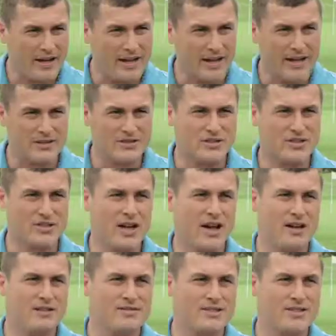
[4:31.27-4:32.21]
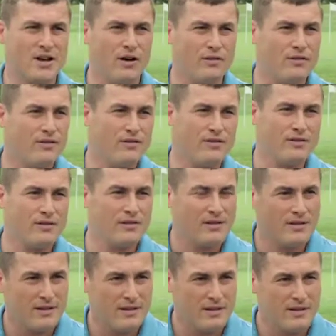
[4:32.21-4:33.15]
they can just kind of
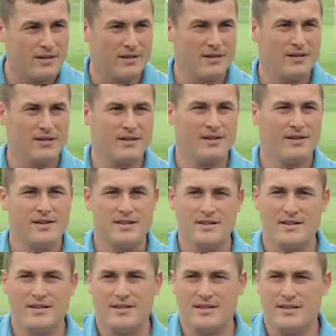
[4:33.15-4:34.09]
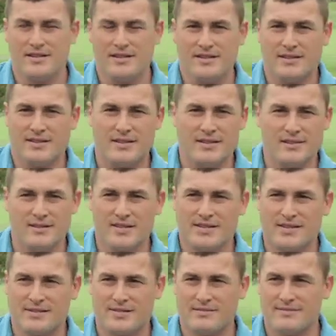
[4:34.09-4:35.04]

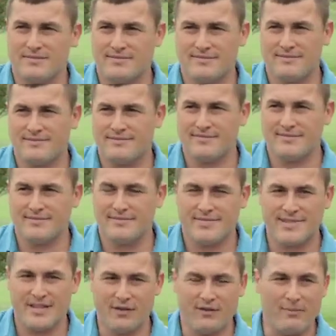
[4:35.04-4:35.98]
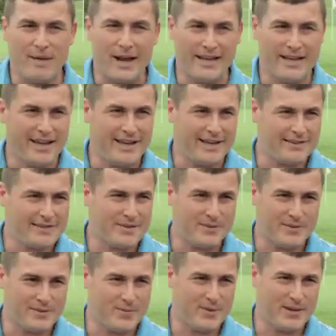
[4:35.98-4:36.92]
self-medicate,
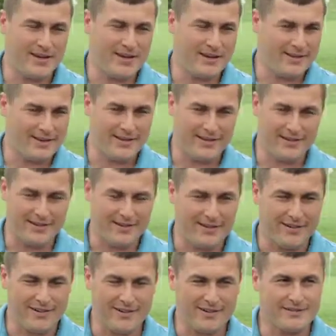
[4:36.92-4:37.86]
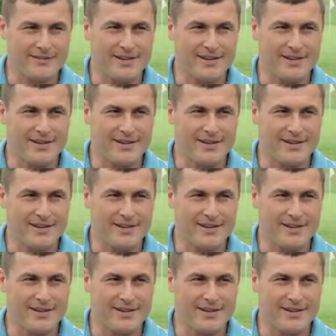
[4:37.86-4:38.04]
so to speak, or